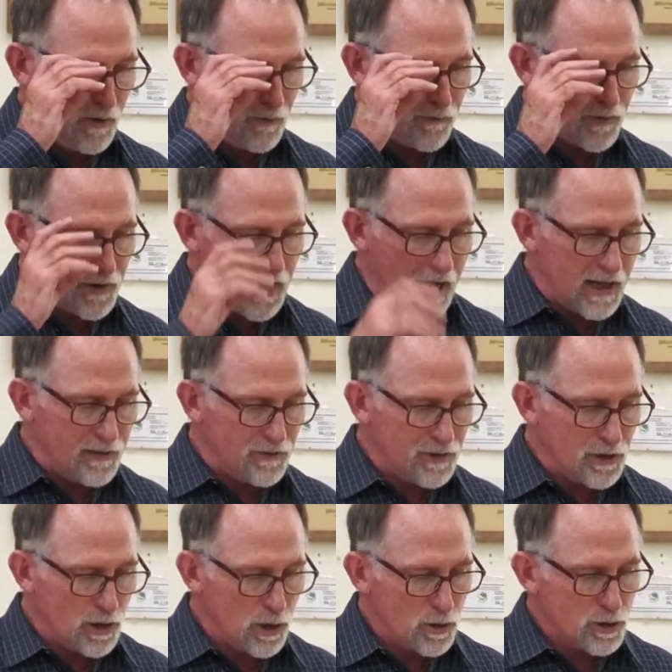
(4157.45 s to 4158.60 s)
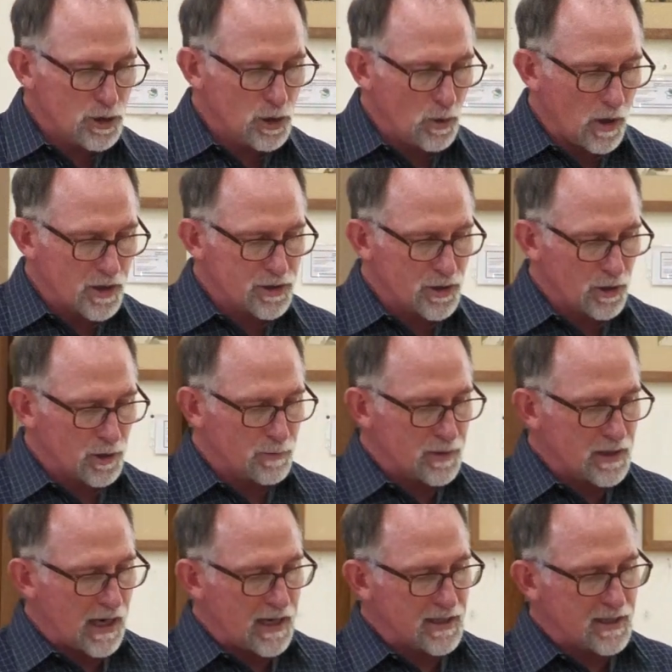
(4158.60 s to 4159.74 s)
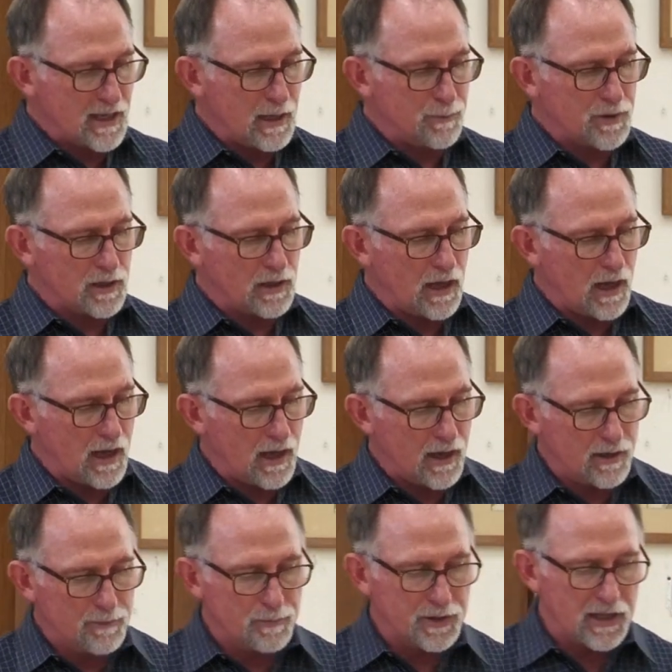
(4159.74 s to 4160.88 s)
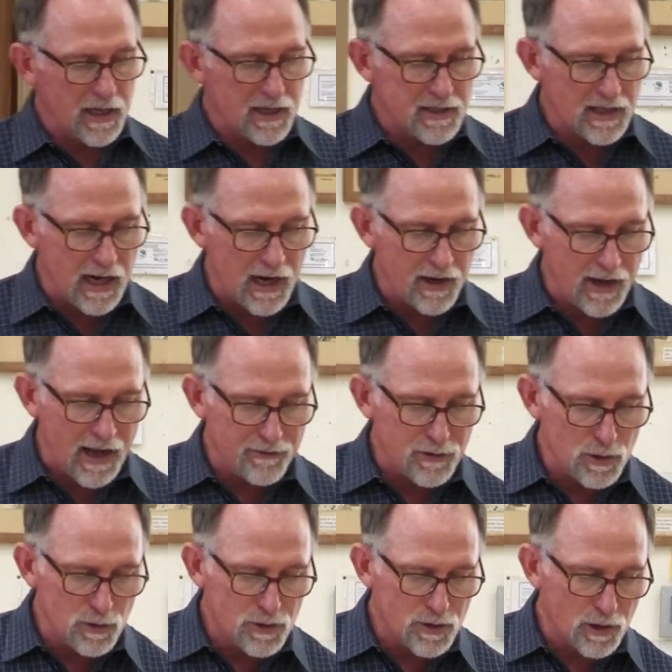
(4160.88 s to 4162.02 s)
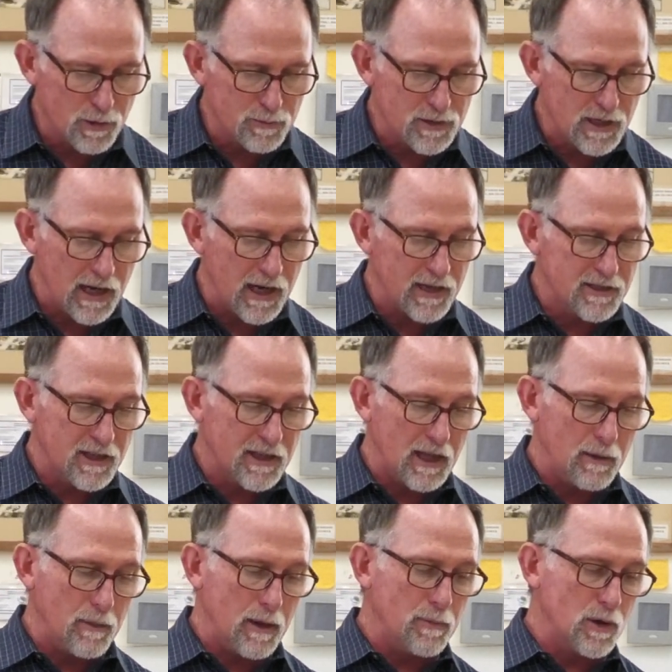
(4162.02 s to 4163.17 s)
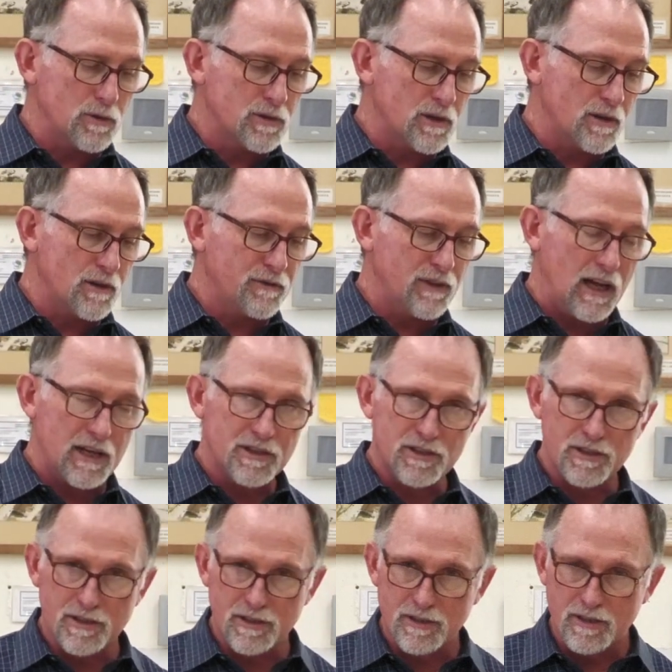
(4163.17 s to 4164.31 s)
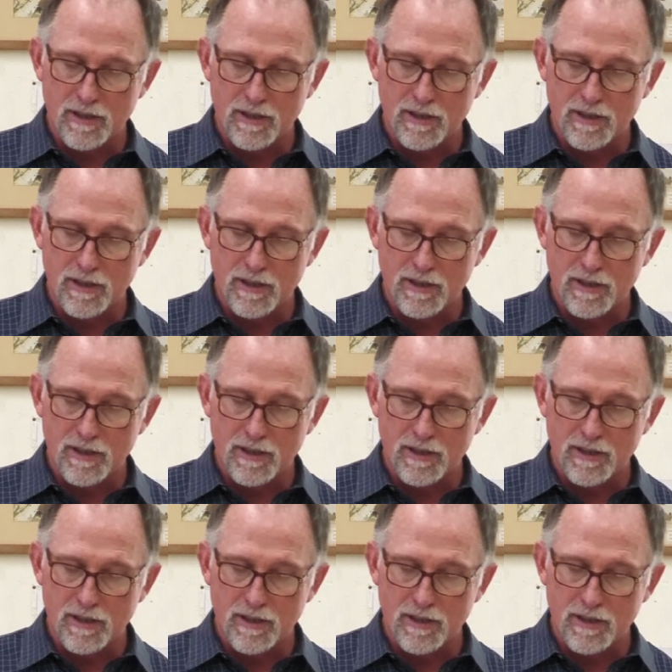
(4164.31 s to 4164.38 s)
For not even those who are circumcised keep the law, but they desire to have you circumcised that they may boast in your flesh.